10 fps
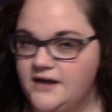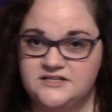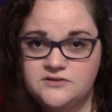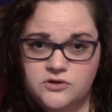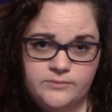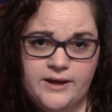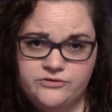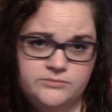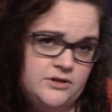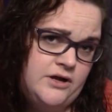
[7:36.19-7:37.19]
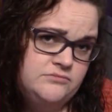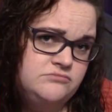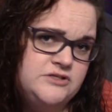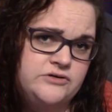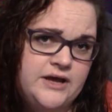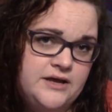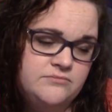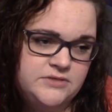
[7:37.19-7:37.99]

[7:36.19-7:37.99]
just have to go to the bathroom a lot. Is that okay?